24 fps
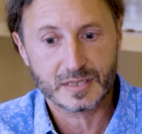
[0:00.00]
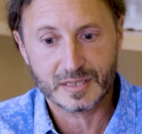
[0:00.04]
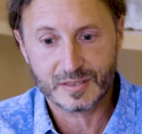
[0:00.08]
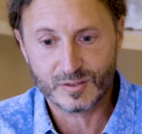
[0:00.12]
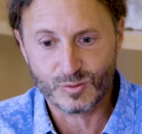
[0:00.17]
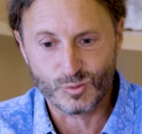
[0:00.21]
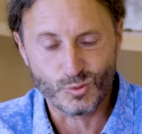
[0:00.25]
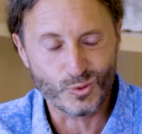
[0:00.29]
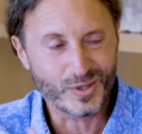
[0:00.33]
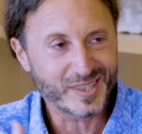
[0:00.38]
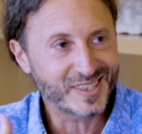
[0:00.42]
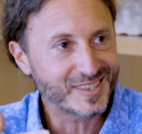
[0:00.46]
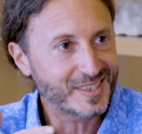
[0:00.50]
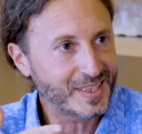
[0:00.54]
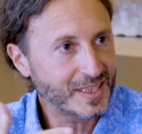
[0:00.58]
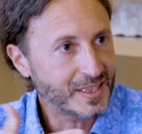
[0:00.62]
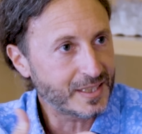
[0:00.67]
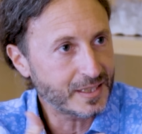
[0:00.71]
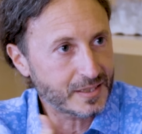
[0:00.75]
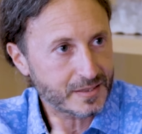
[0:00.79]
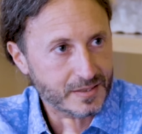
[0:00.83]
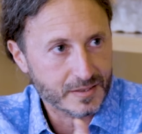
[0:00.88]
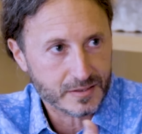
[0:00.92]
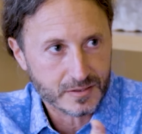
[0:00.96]
It's within
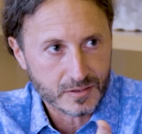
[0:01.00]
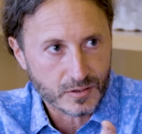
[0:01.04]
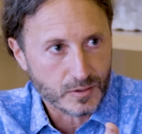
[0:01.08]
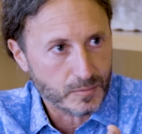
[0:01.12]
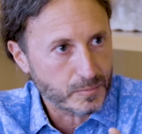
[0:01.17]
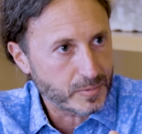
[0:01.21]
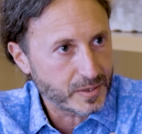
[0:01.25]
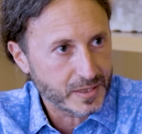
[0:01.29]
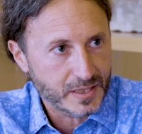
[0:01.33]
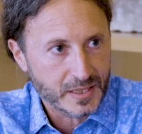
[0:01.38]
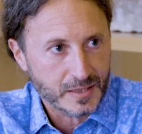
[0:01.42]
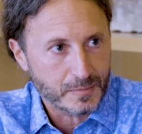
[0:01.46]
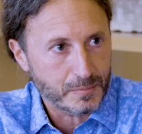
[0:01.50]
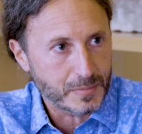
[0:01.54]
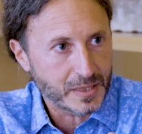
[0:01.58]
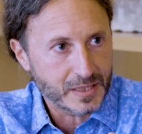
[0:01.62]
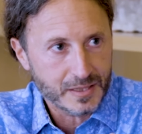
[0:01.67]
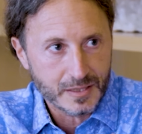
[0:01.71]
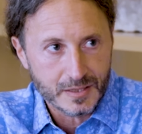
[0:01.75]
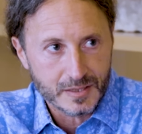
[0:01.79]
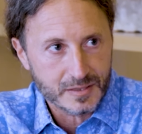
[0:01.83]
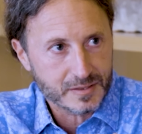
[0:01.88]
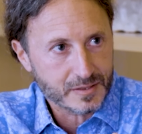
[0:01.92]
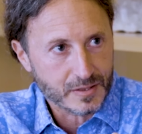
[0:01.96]
it, it's completely
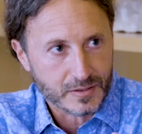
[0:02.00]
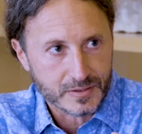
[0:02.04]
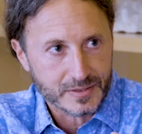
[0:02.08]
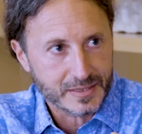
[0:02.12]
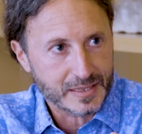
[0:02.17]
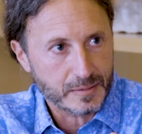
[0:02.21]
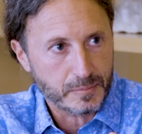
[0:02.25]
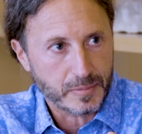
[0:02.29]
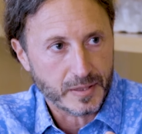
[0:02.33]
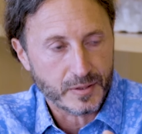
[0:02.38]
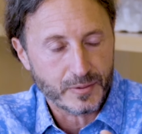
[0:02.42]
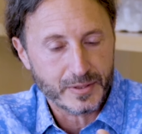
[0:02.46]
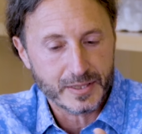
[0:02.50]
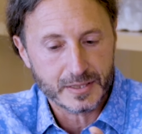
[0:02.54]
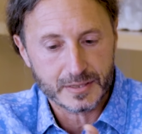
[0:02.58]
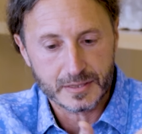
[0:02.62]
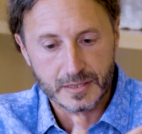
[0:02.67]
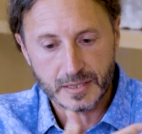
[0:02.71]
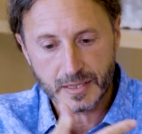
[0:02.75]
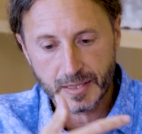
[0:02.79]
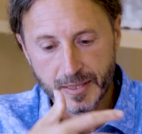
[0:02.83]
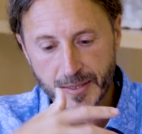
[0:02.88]
embedded, it's not separate.